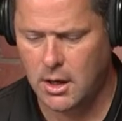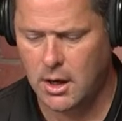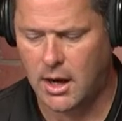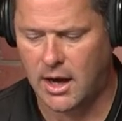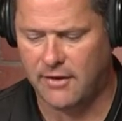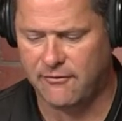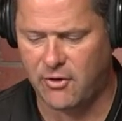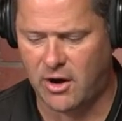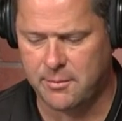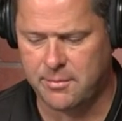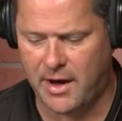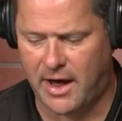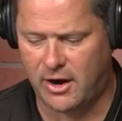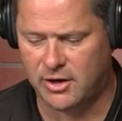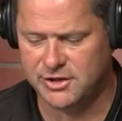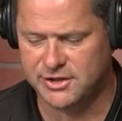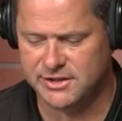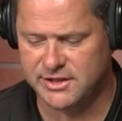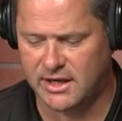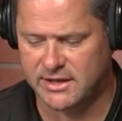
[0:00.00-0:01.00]
uh, Frank
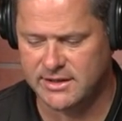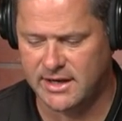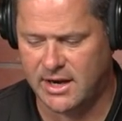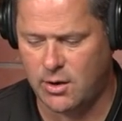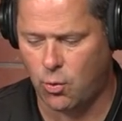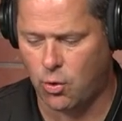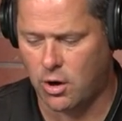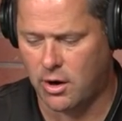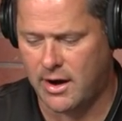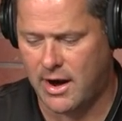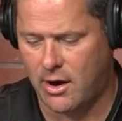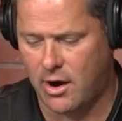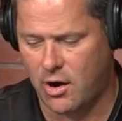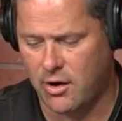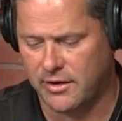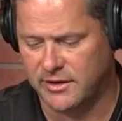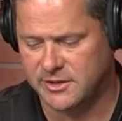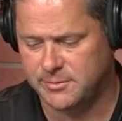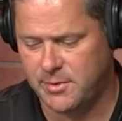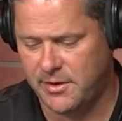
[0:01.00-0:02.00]
Patterson says any word on how
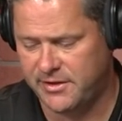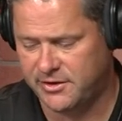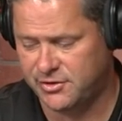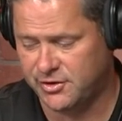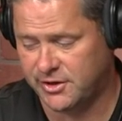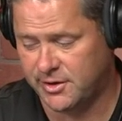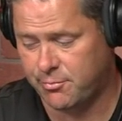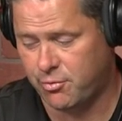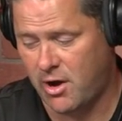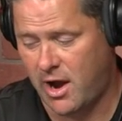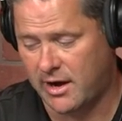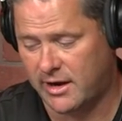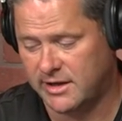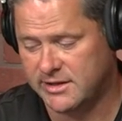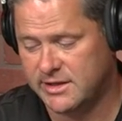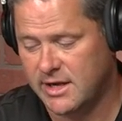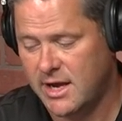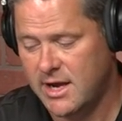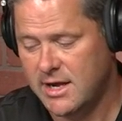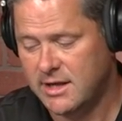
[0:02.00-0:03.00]
Arian Smith has looked at
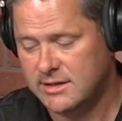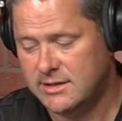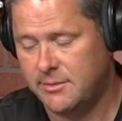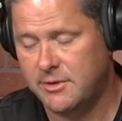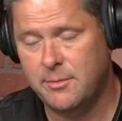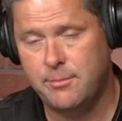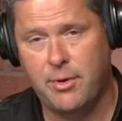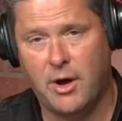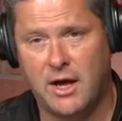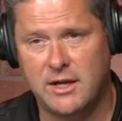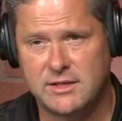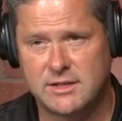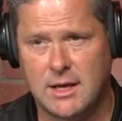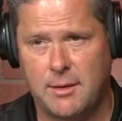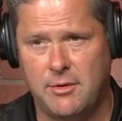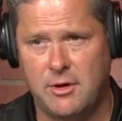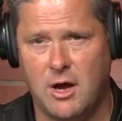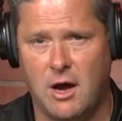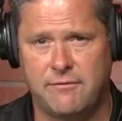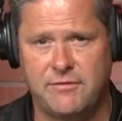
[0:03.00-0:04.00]
practice. Some of the buzz
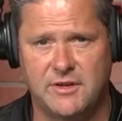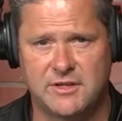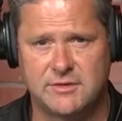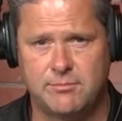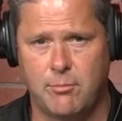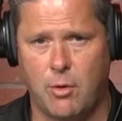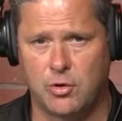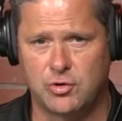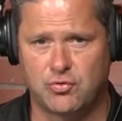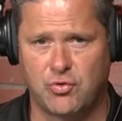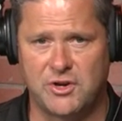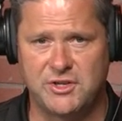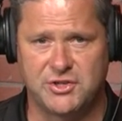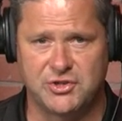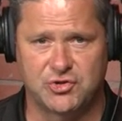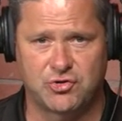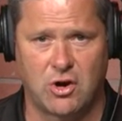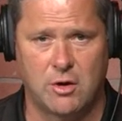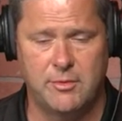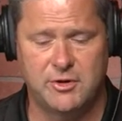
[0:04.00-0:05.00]
coming off this most
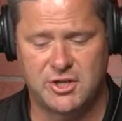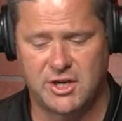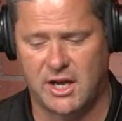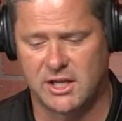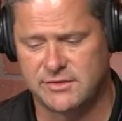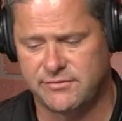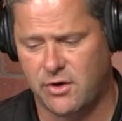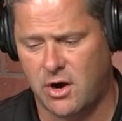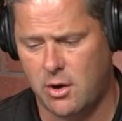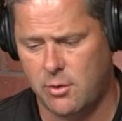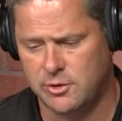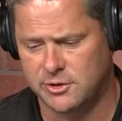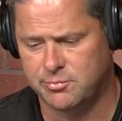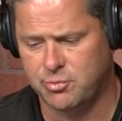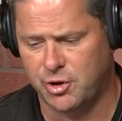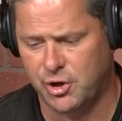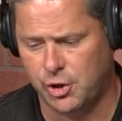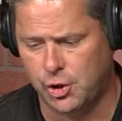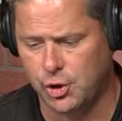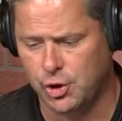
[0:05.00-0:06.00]
recent scrimmage, I guess, for Arian is
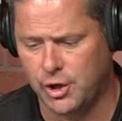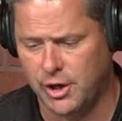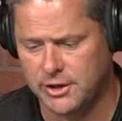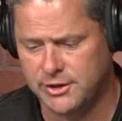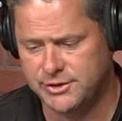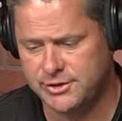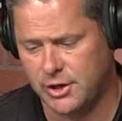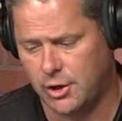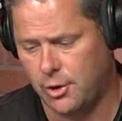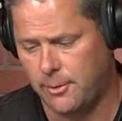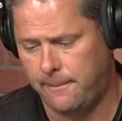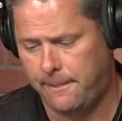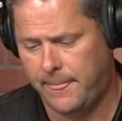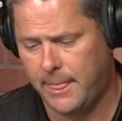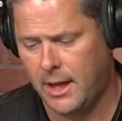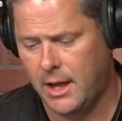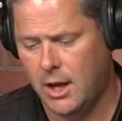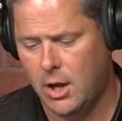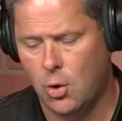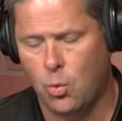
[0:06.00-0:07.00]
pretty good. So
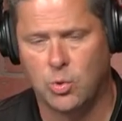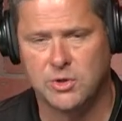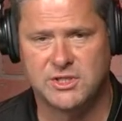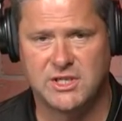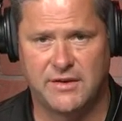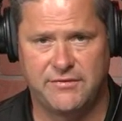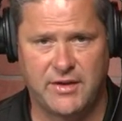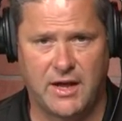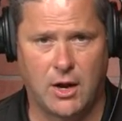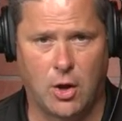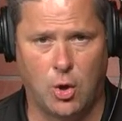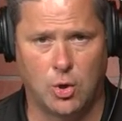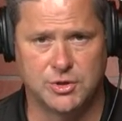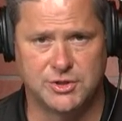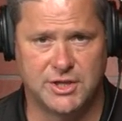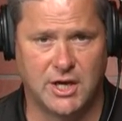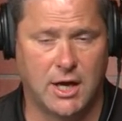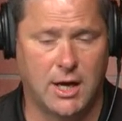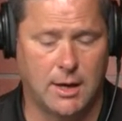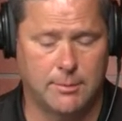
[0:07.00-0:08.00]
we'll see if that
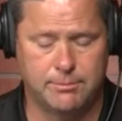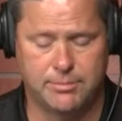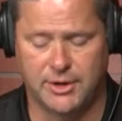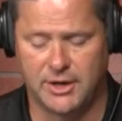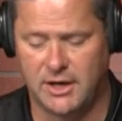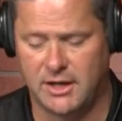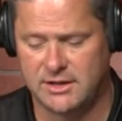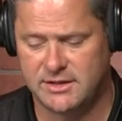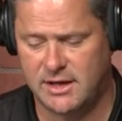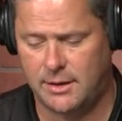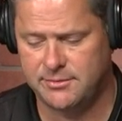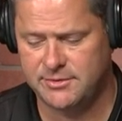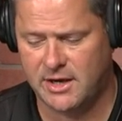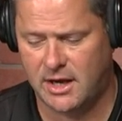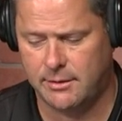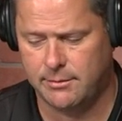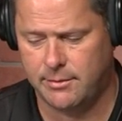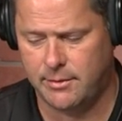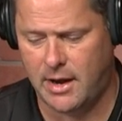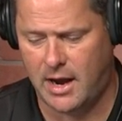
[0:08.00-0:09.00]
holds up. But it seems
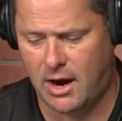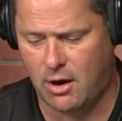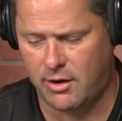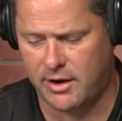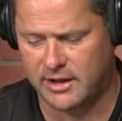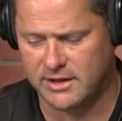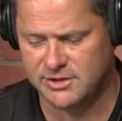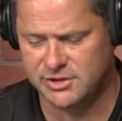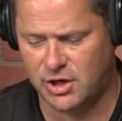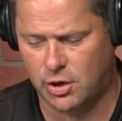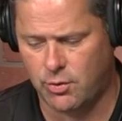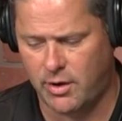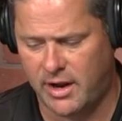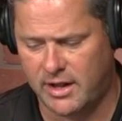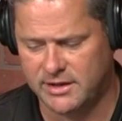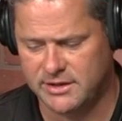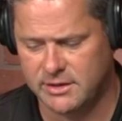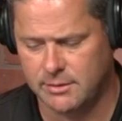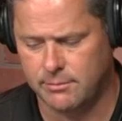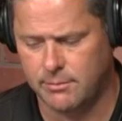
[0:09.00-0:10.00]
like Arian's
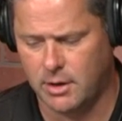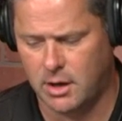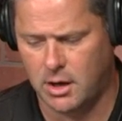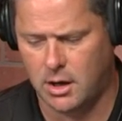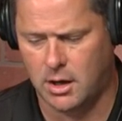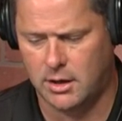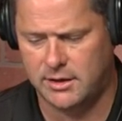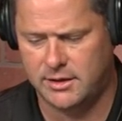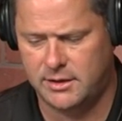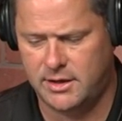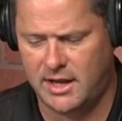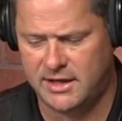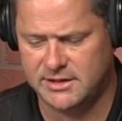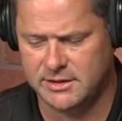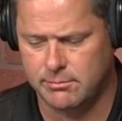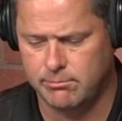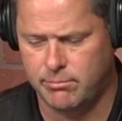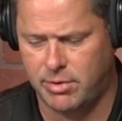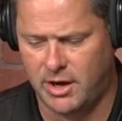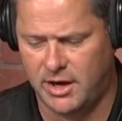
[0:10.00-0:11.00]
generated some uh,
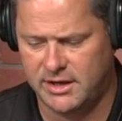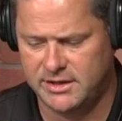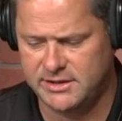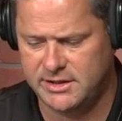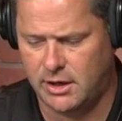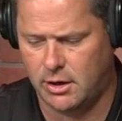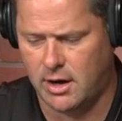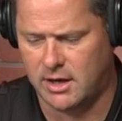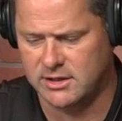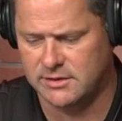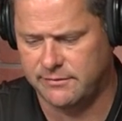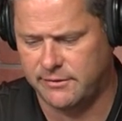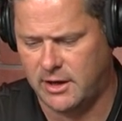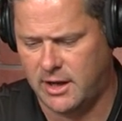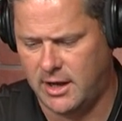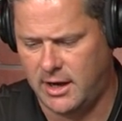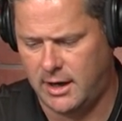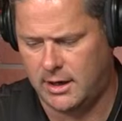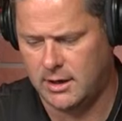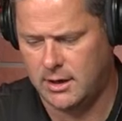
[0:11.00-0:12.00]
decent buzz here as of
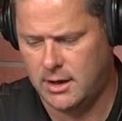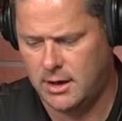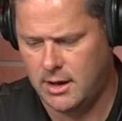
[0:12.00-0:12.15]
late.